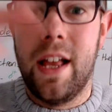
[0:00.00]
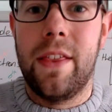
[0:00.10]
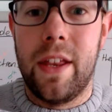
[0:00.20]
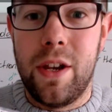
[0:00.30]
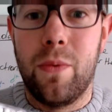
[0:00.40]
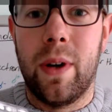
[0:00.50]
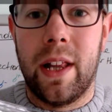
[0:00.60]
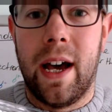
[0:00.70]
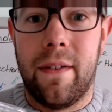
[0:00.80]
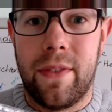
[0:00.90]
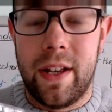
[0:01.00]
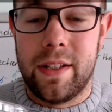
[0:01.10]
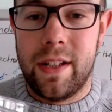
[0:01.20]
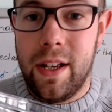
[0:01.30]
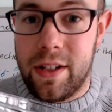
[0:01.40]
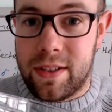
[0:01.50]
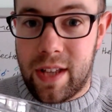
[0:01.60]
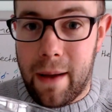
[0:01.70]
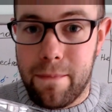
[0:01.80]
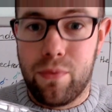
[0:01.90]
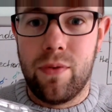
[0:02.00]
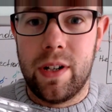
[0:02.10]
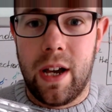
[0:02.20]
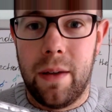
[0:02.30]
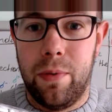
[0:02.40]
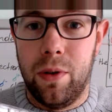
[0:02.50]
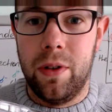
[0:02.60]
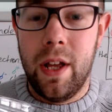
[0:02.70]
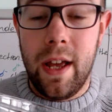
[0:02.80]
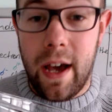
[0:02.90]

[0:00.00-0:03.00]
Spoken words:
then you will have this temporary dipole